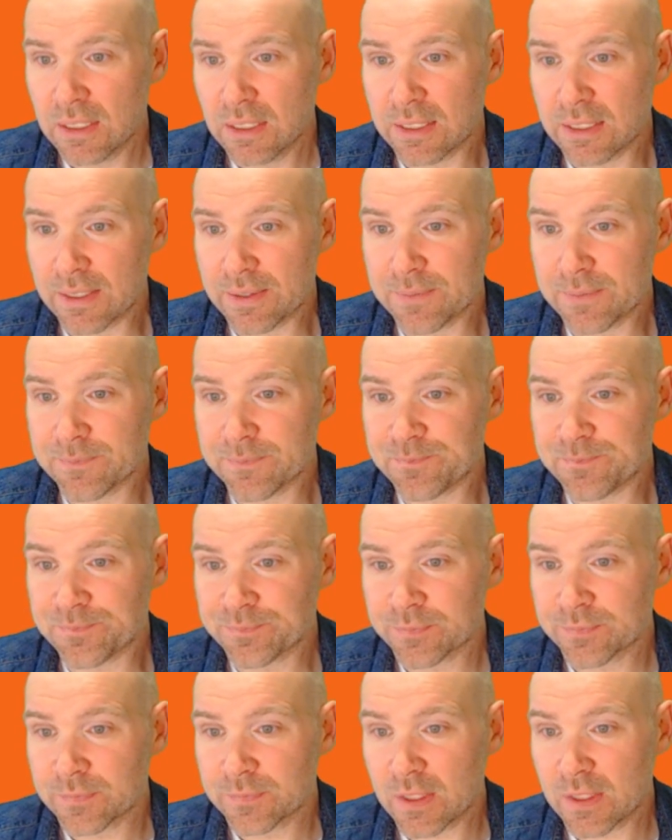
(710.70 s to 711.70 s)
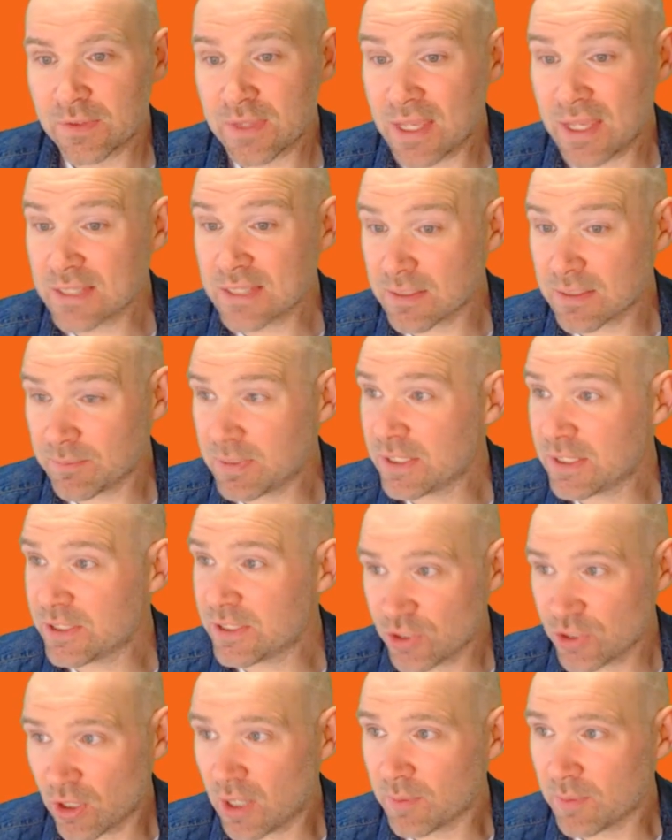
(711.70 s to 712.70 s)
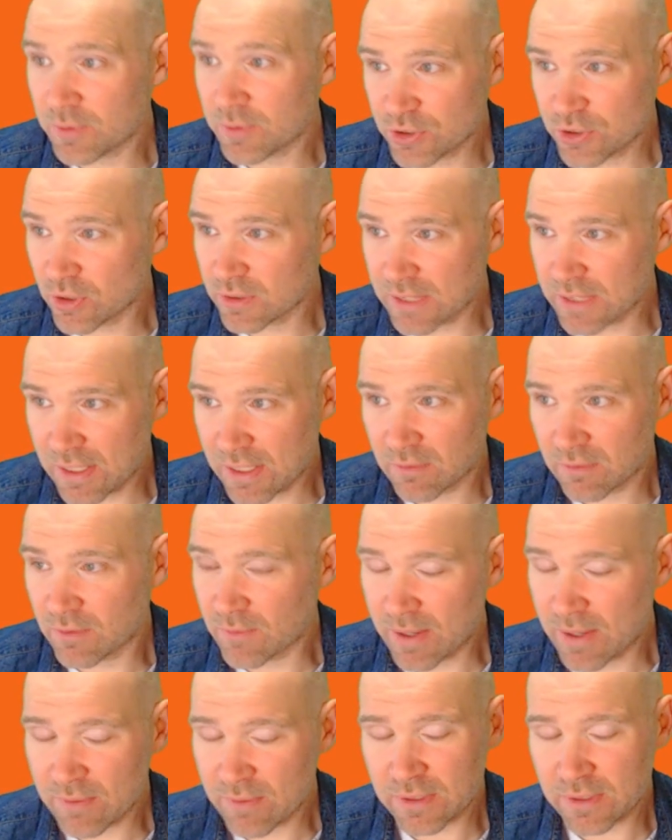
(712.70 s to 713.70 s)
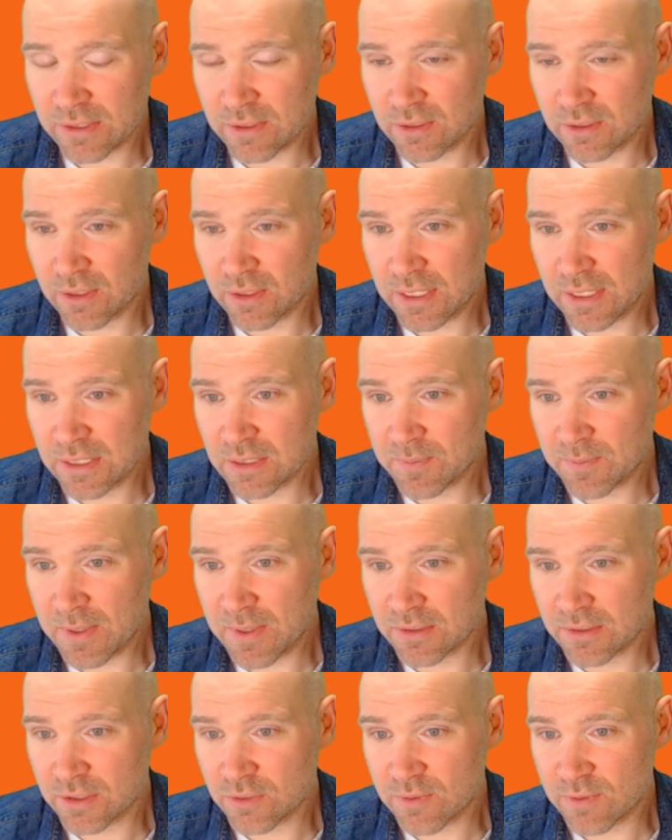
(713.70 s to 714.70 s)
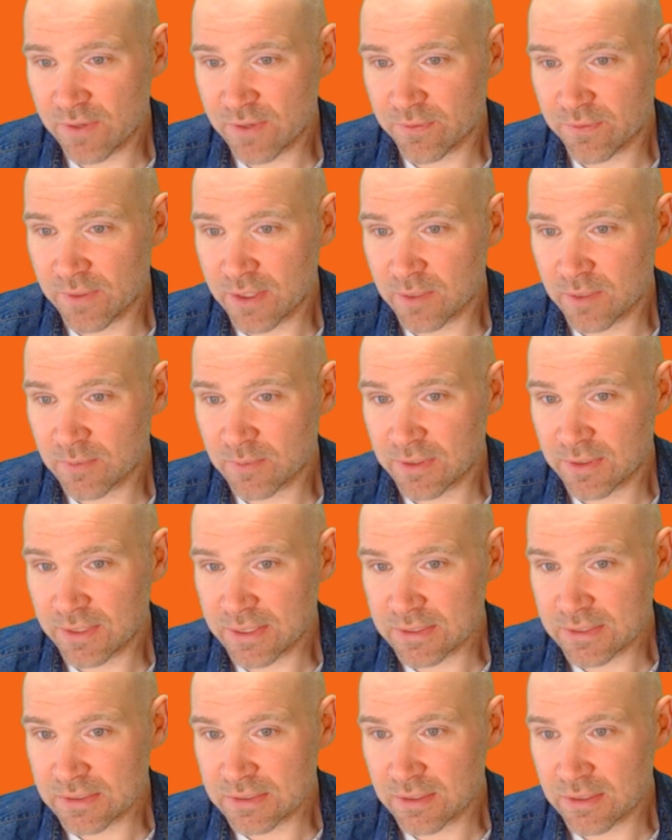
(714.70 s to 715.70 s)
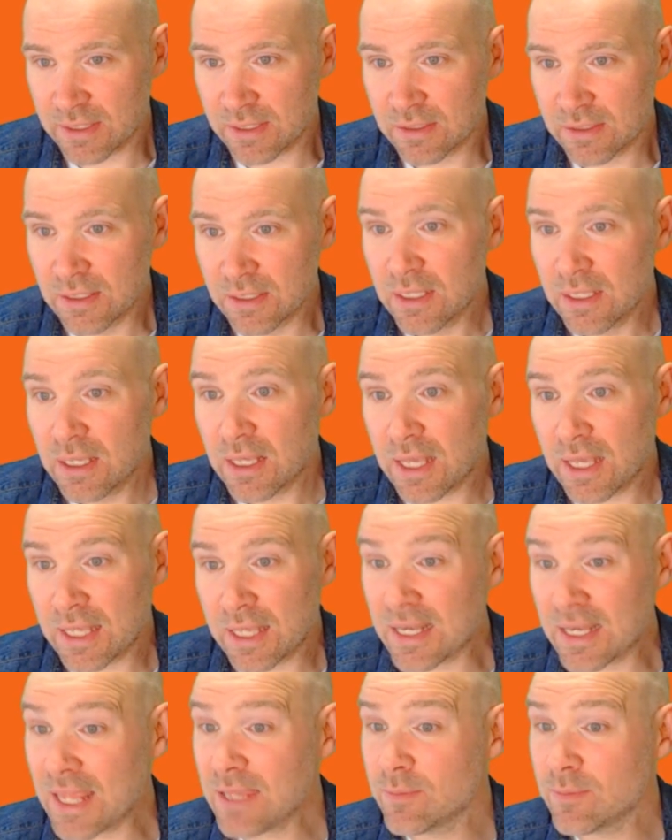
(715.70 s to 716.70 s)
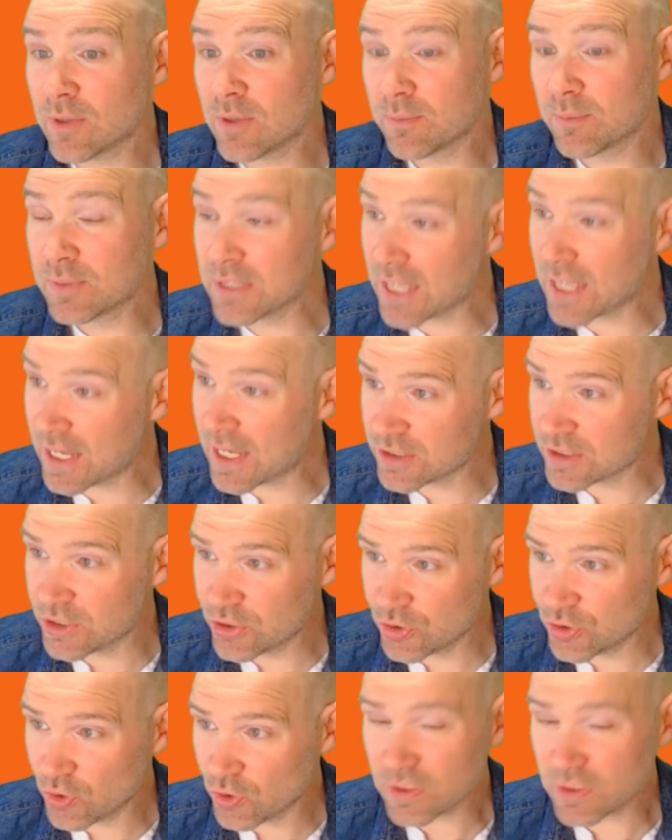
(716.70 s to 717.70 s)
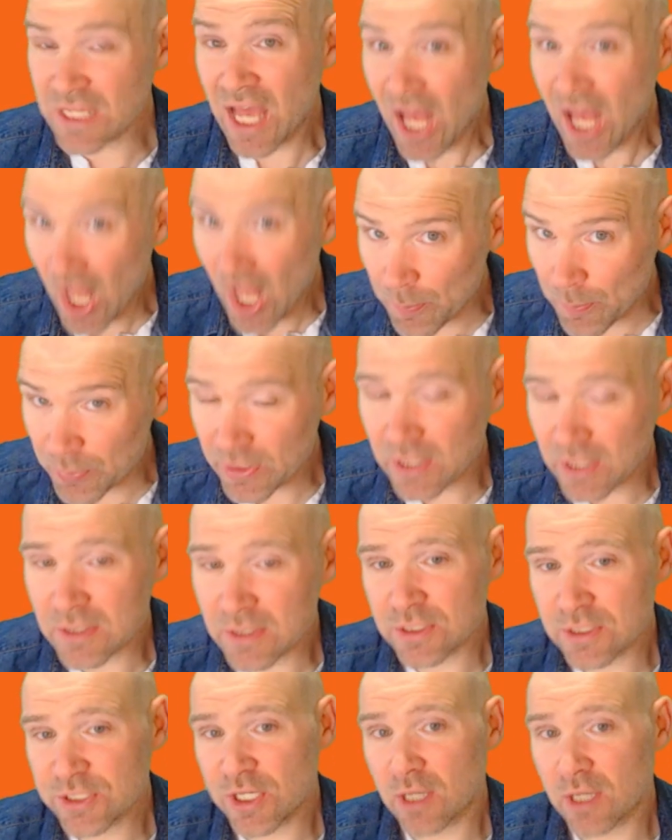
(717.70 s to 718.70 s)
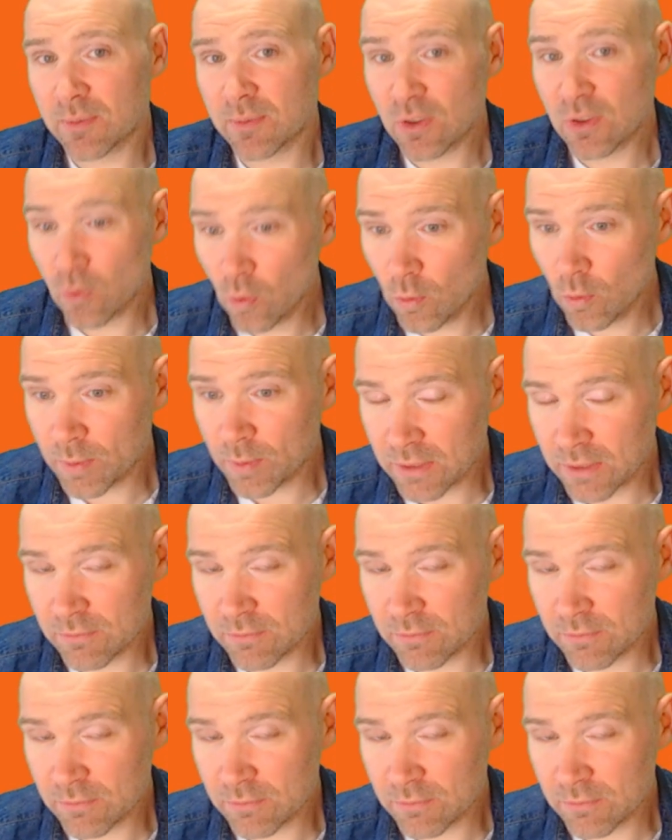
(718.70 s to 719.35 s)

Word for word: Um, the SNP shot up and shot down around the uh, independence referendum and things like that. And Labour actually shot up under Jeremy Corbyn.